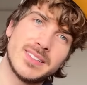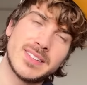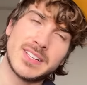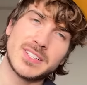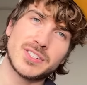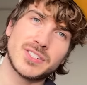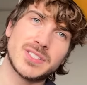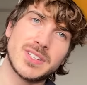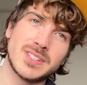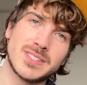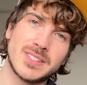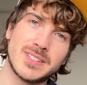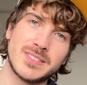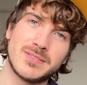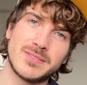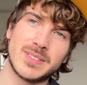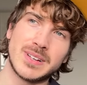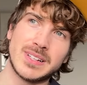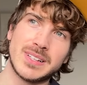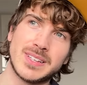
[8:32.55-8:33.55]
that just
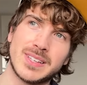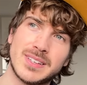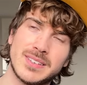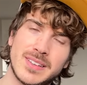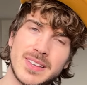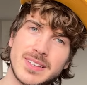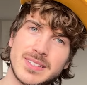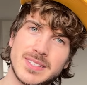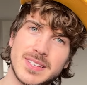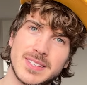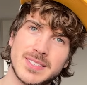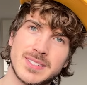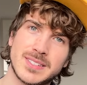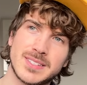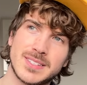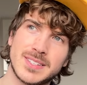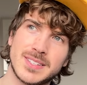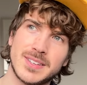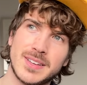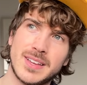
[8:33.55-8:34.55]
doesn't really
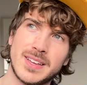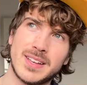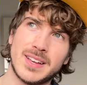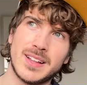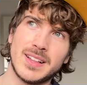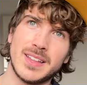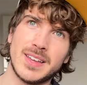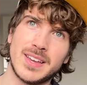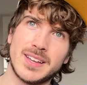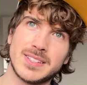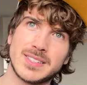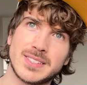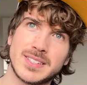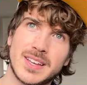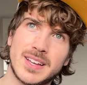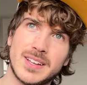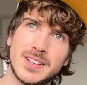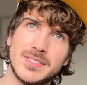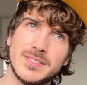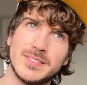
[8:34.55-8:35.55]
exist in LA. It's
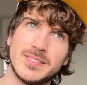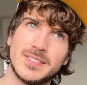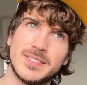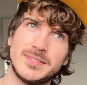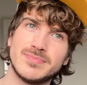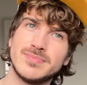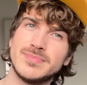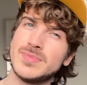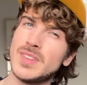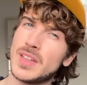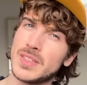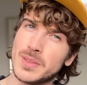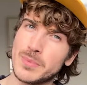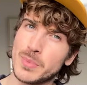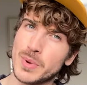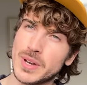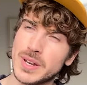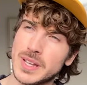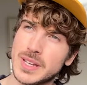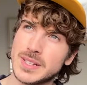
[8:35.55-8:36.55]
kind of not the
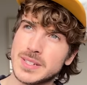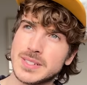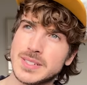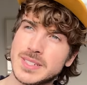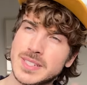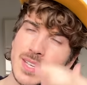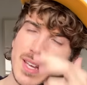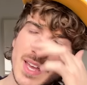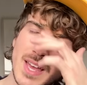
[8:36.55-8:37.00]
prettiest.